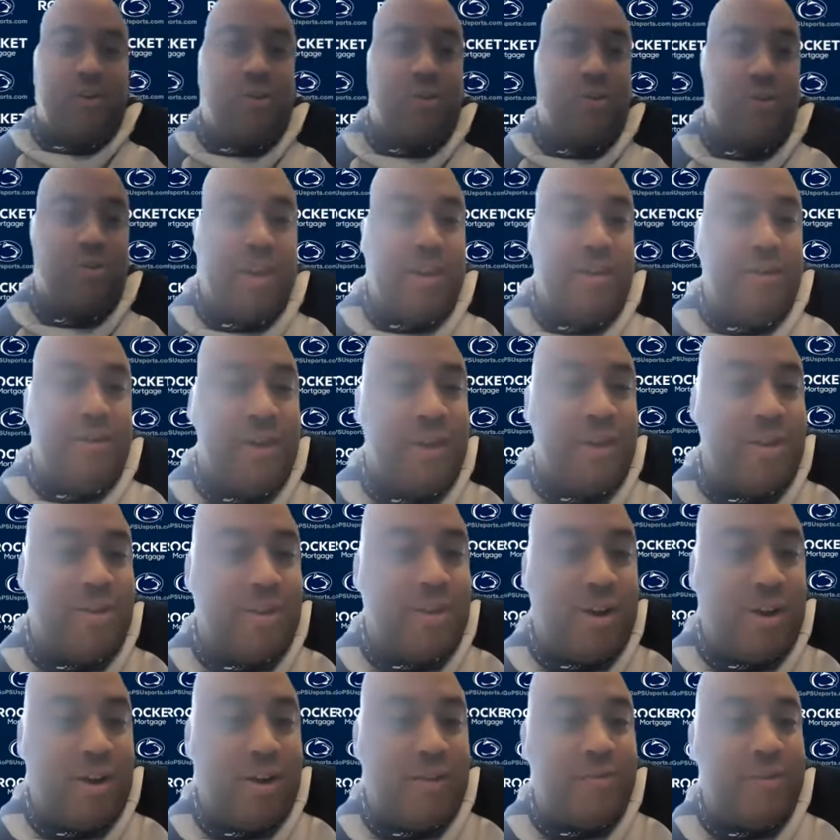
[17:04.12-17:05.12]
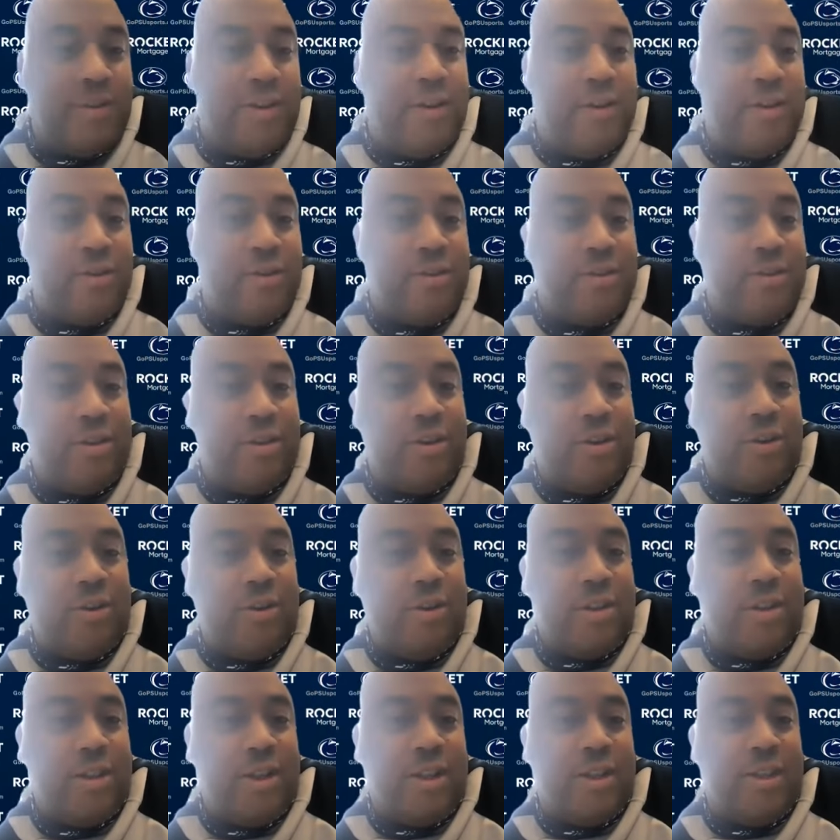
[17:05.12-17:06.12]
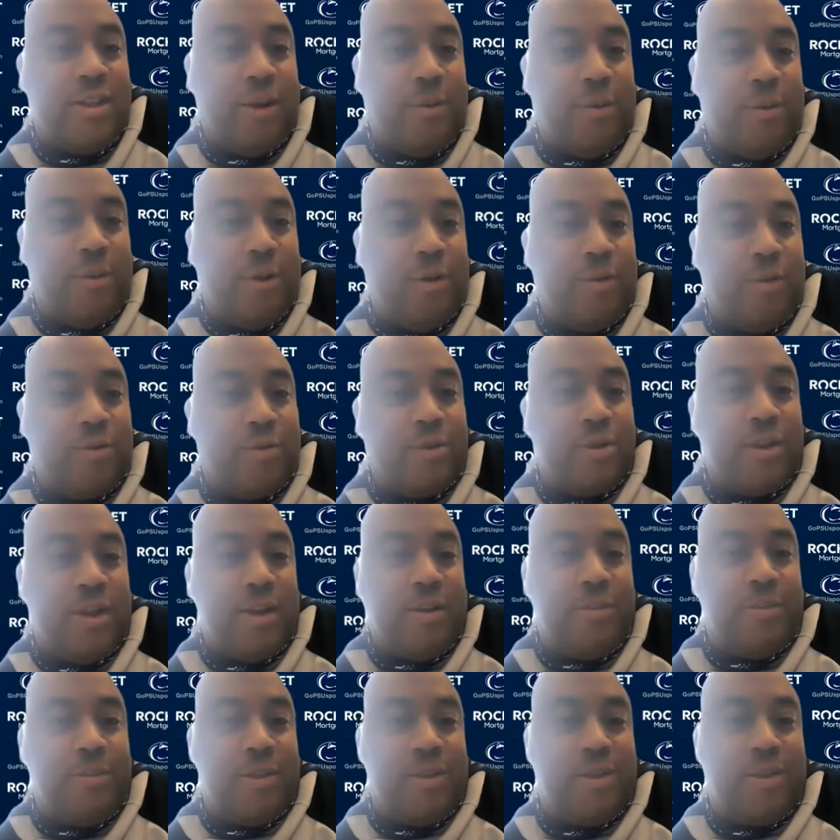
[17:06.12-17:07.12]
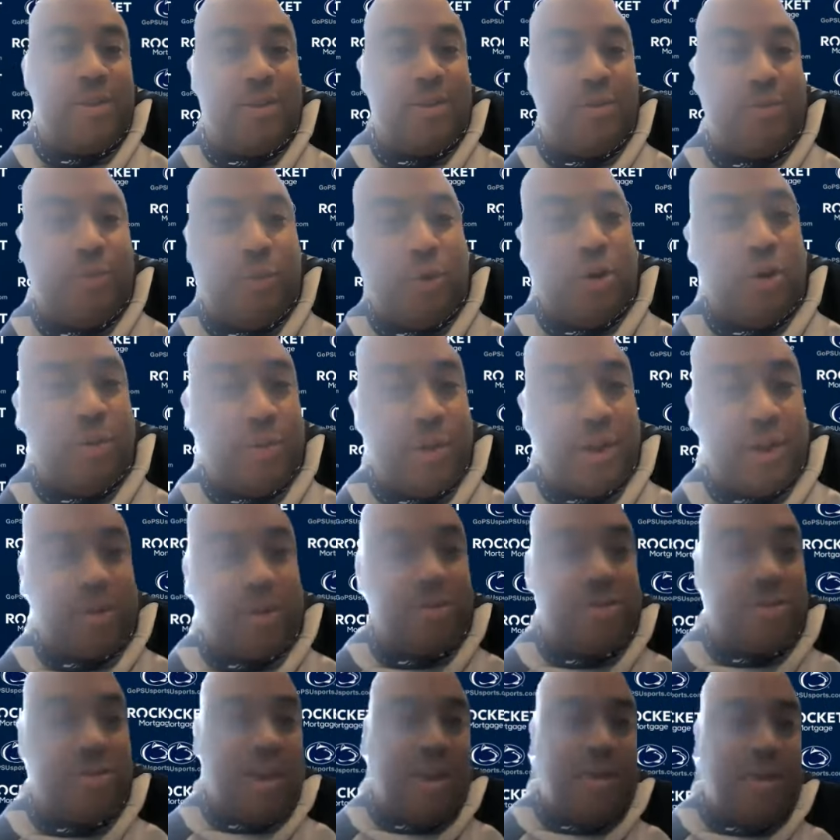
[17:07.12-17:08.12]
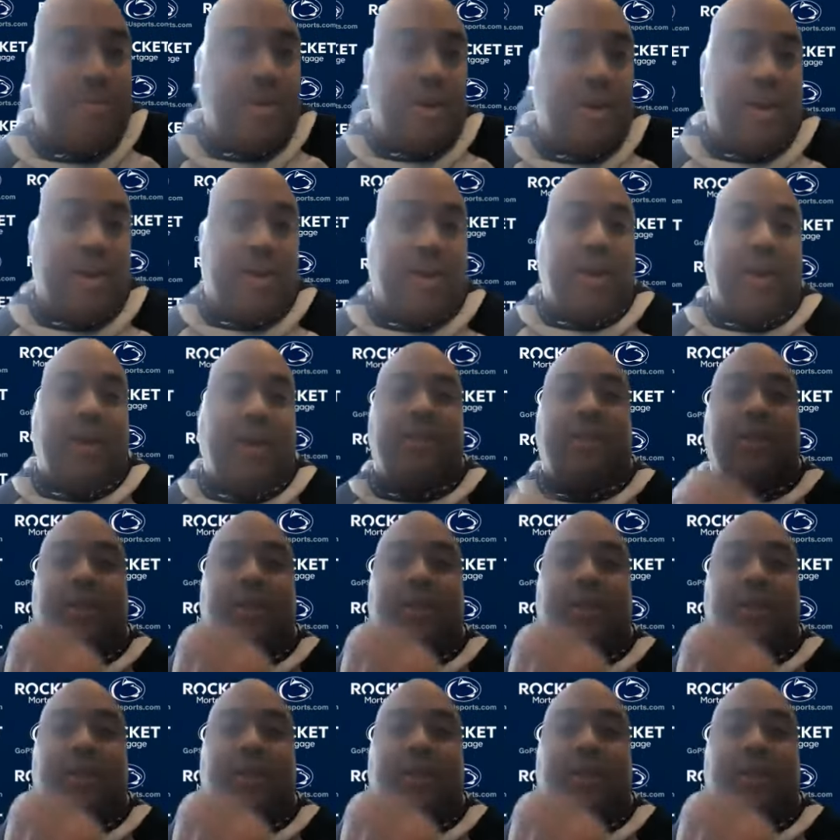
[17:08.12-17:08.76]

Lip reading: your TVs off here during double overtime, but Boilermakers came back and got the